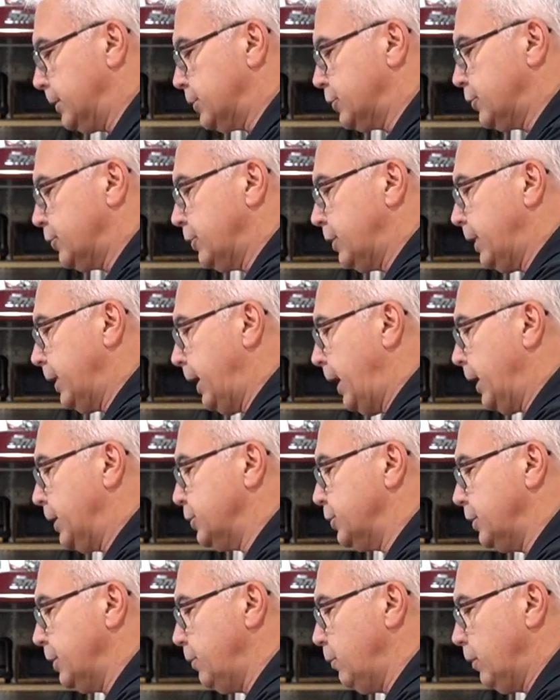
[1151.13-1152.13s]
circuit
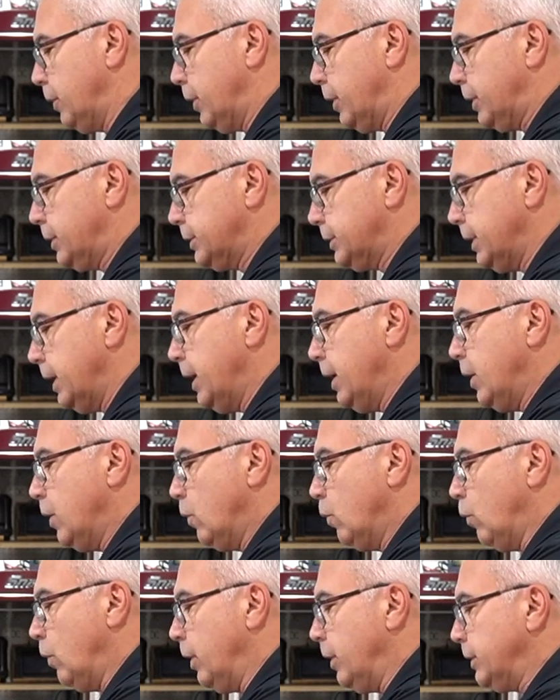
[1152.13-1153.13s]
actually works.
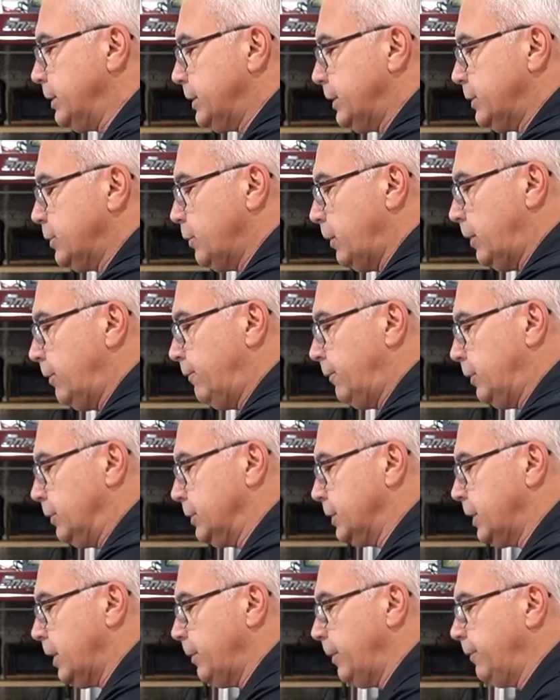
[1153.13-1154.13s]
Where is the 12 volts
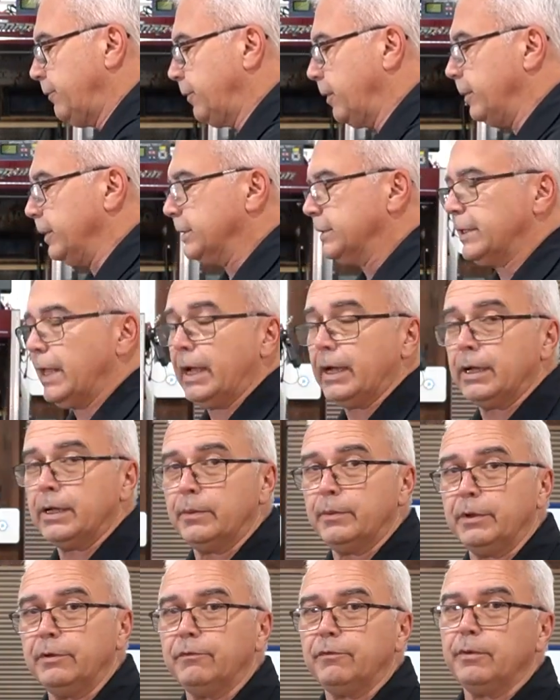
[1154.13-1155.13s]
coming from? It's not
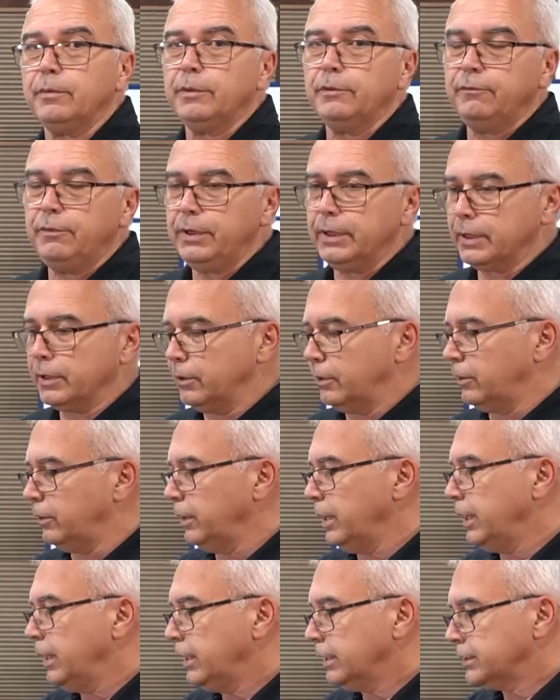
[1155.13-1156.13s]
coming from the vehicle,
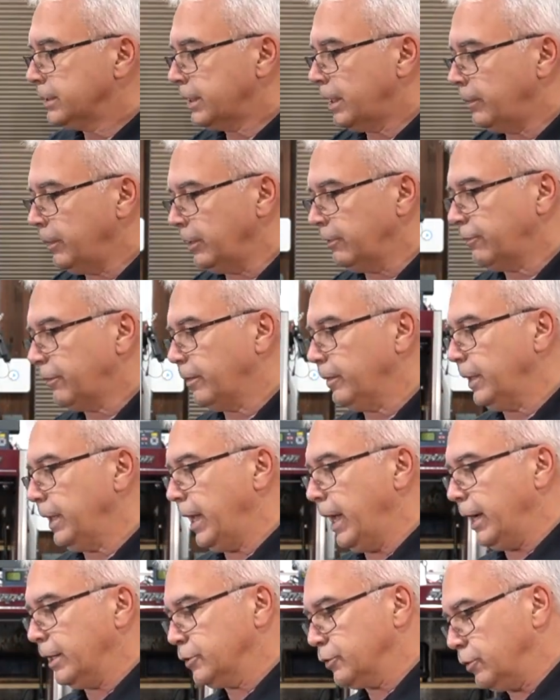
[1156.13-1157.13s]
it's coming from the
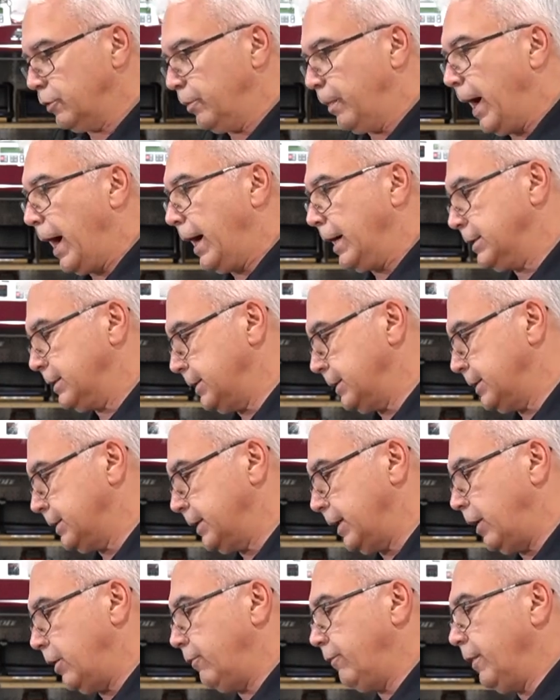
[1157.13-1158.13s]
actual box
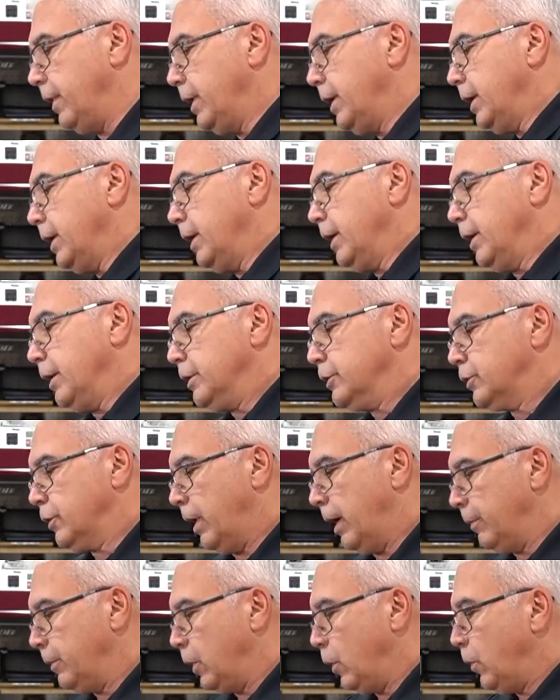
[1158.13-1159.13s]
itself. So
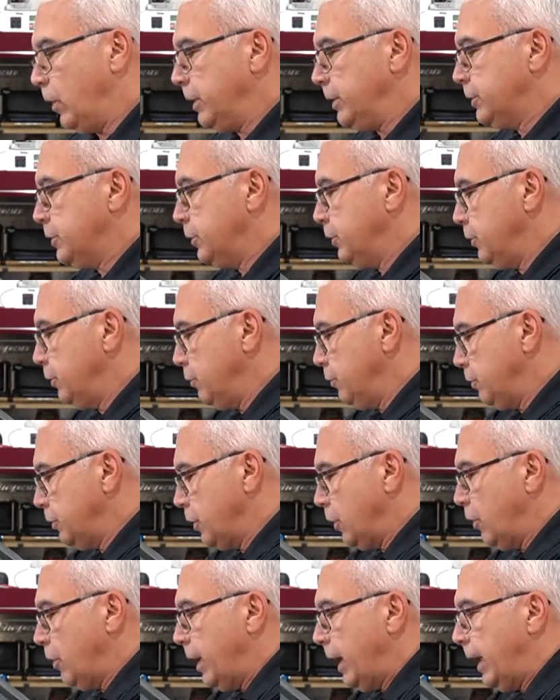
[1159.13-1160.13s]
I'm going to
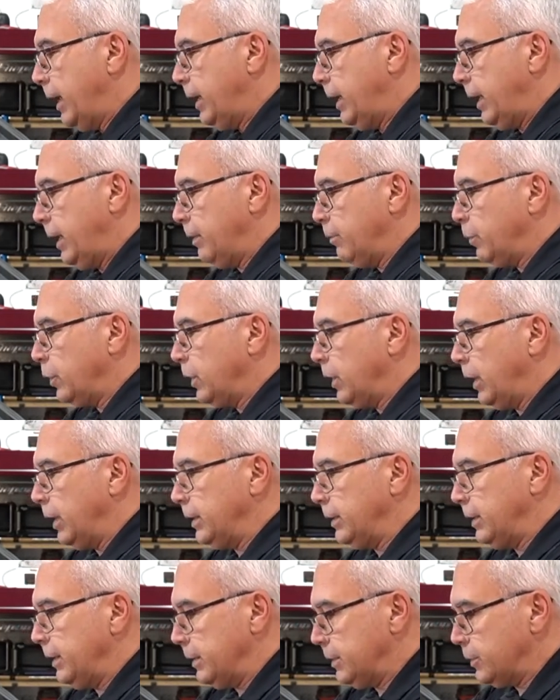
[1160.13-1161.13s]
go ahead and
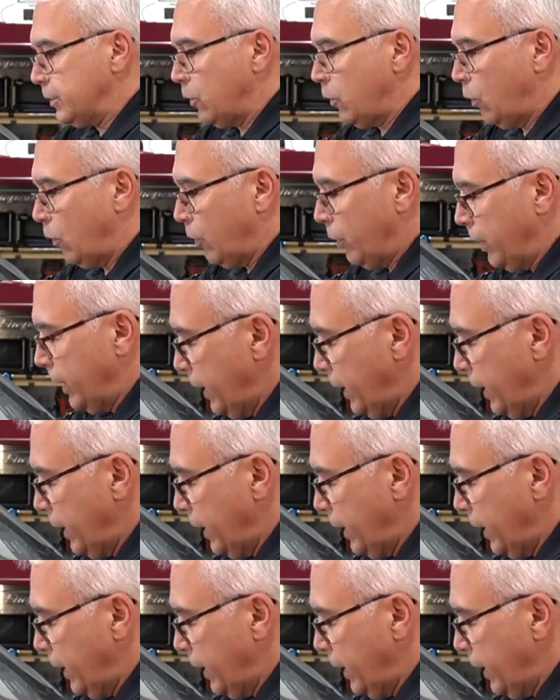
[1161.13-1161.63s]
plug this cord